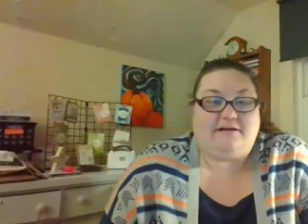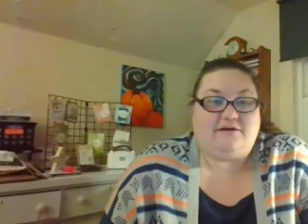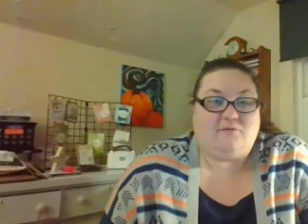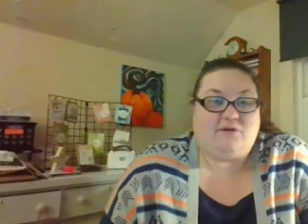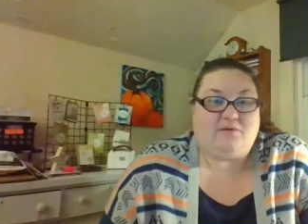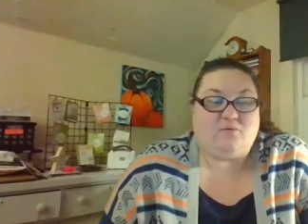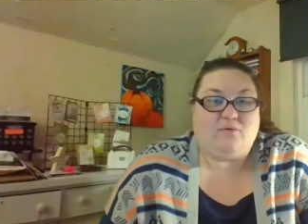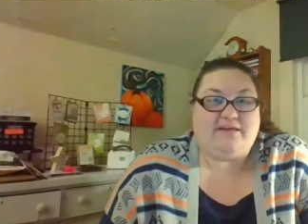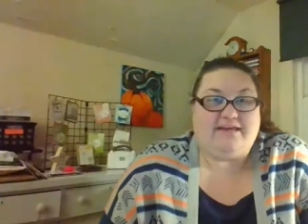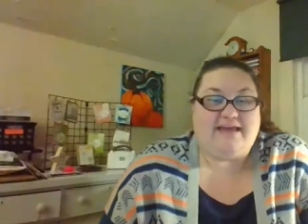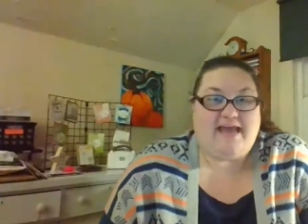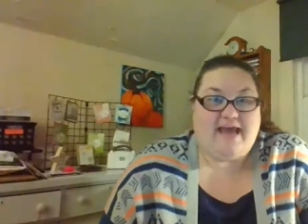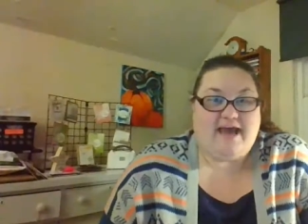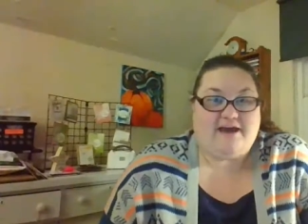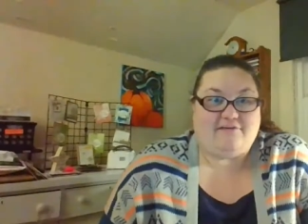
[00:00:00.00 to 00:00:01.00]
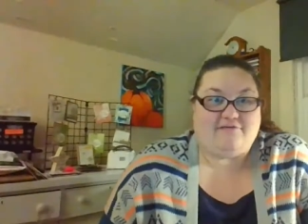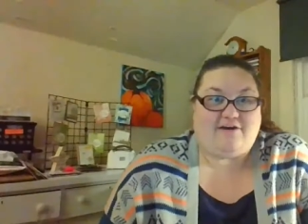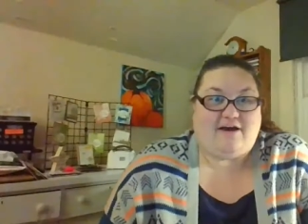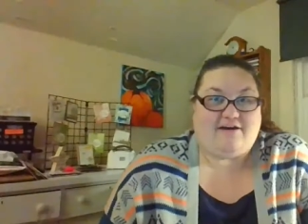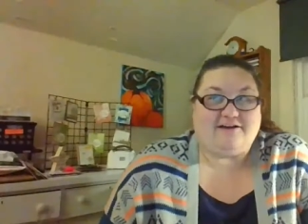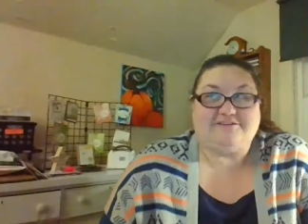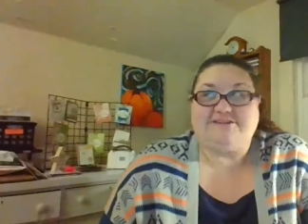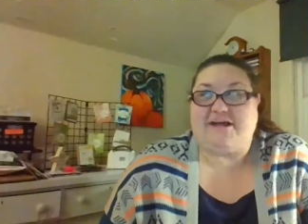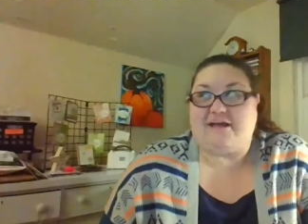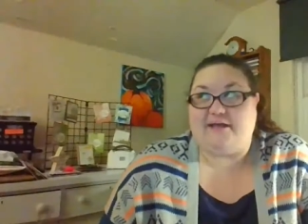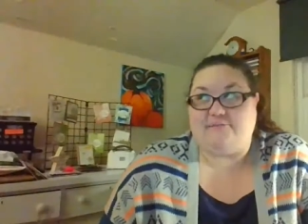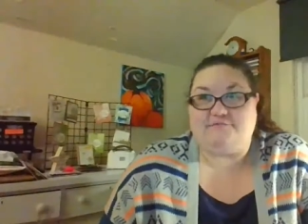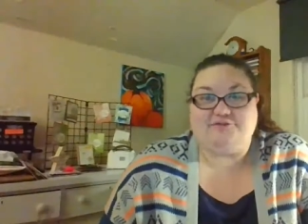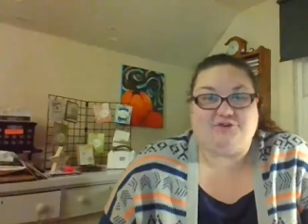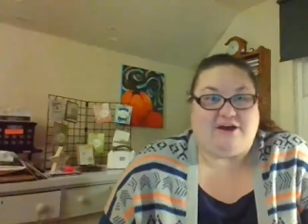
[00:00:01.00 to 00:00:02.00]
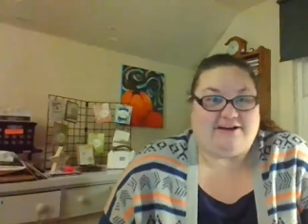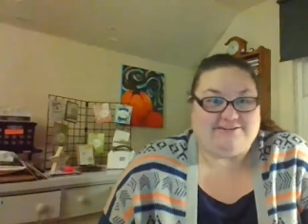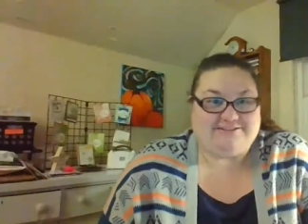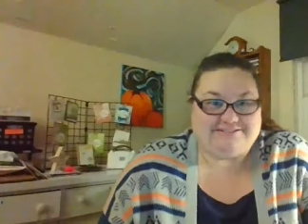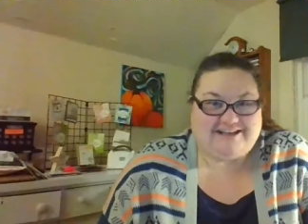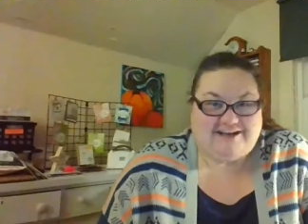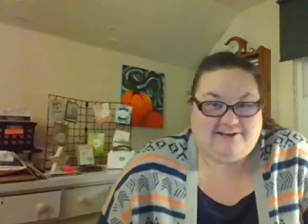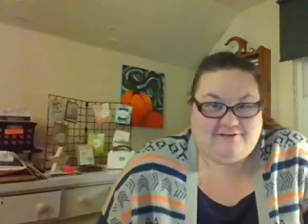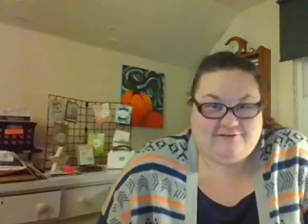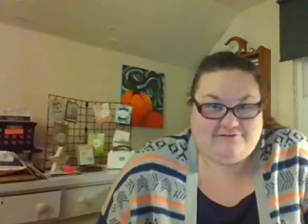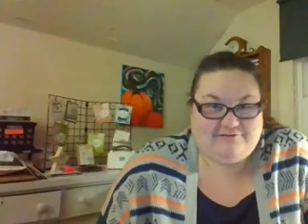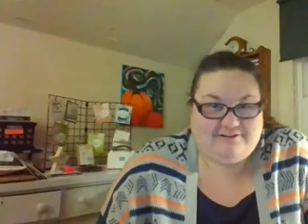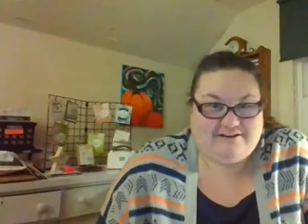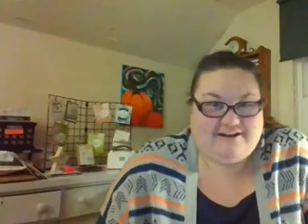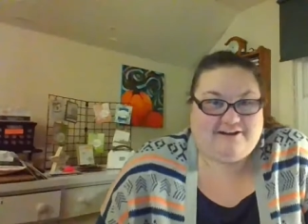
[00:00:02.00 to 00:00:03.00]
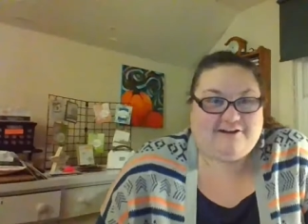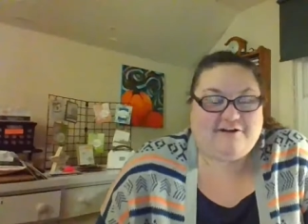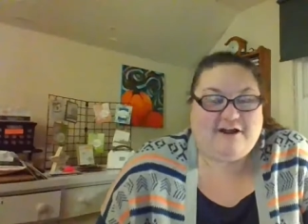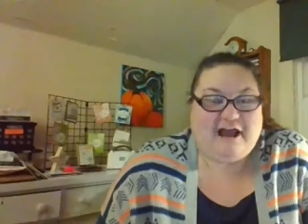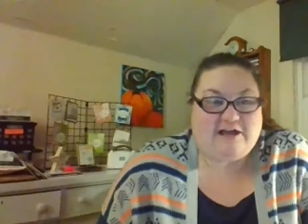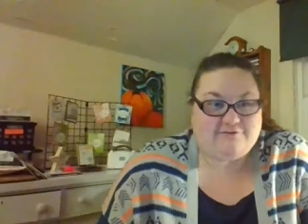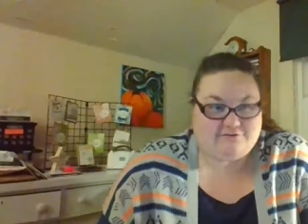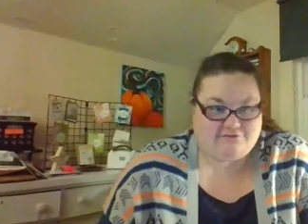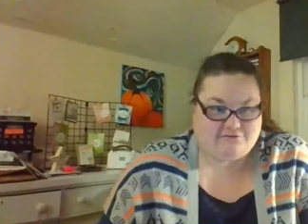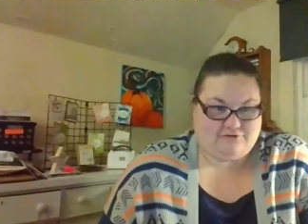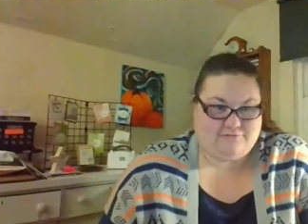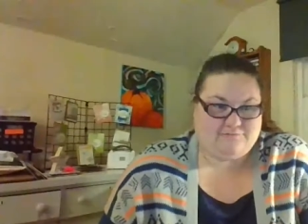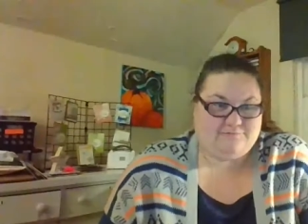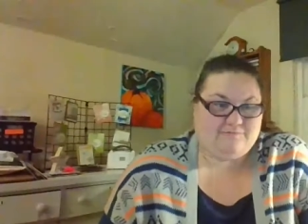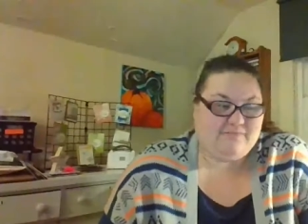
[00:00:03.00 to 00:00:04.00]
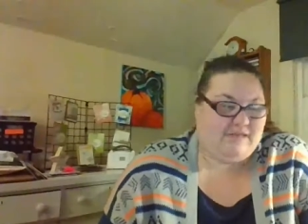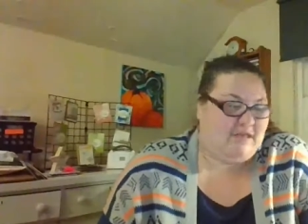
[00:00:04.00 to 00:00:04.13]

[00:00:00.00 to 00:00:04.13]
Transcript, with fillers: when we have our time to ourselves in our craft room.